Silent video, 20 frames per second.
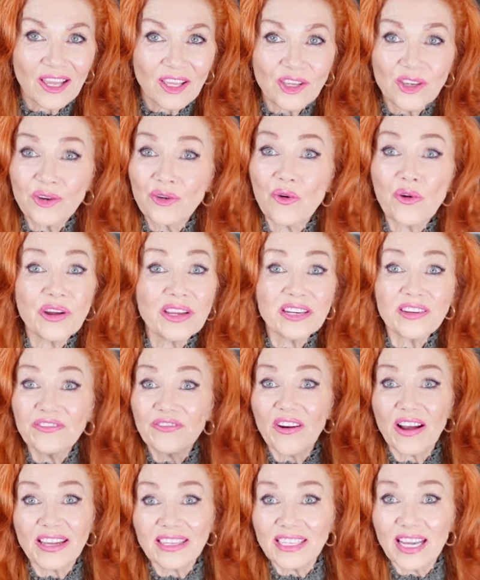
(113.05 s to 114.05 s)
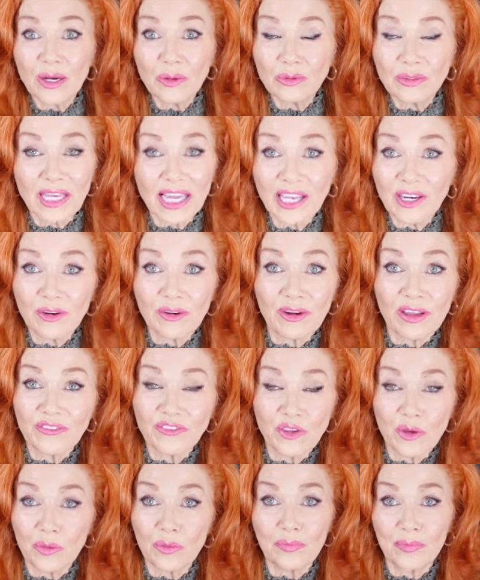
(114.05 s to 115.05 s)
You're going to find out later
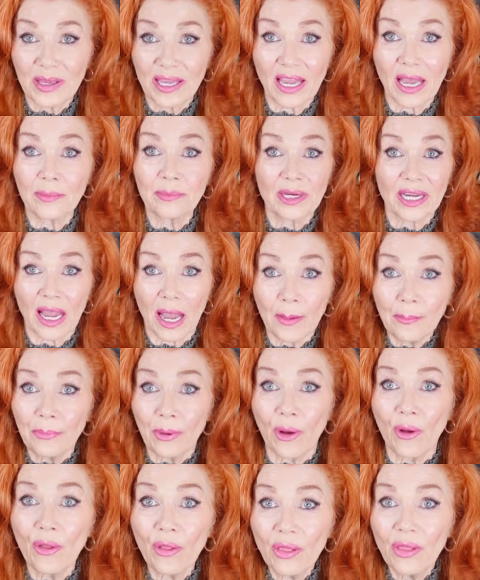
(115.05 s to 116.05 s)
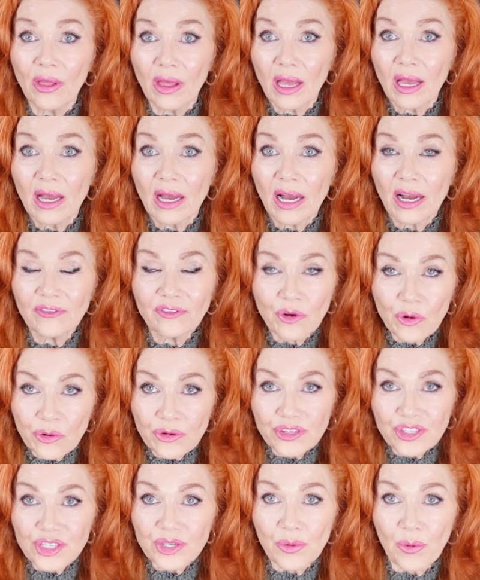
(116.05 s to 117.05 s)
if you become a couple. Of
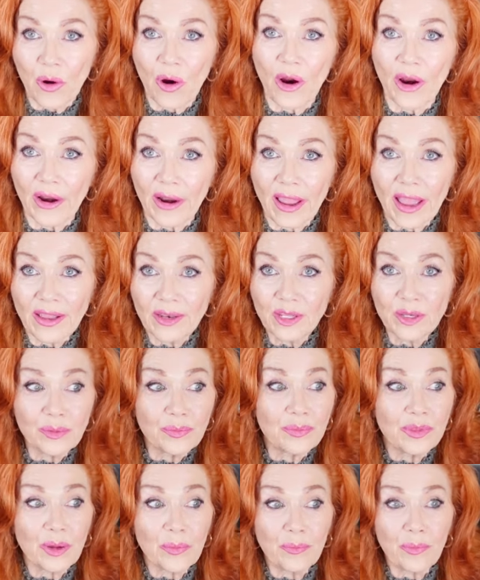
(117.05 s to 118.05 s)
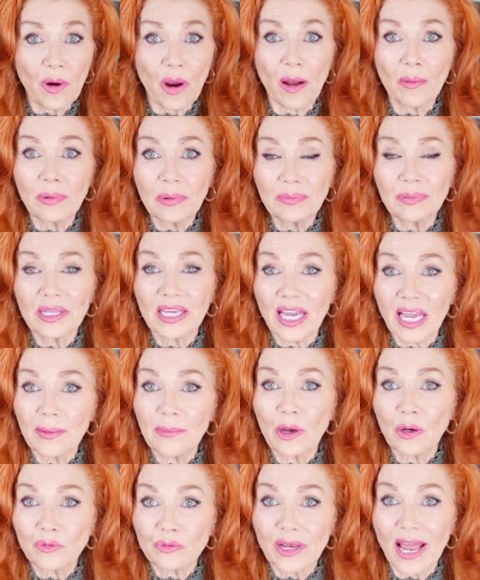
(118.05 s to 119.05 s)
course you are. And they'll probably
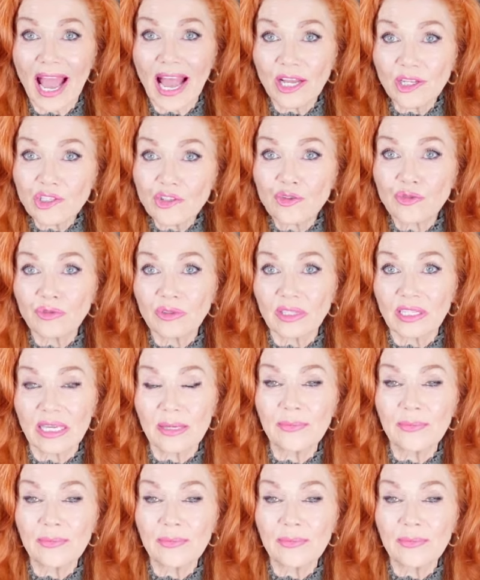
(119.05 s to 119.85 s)
come out naturally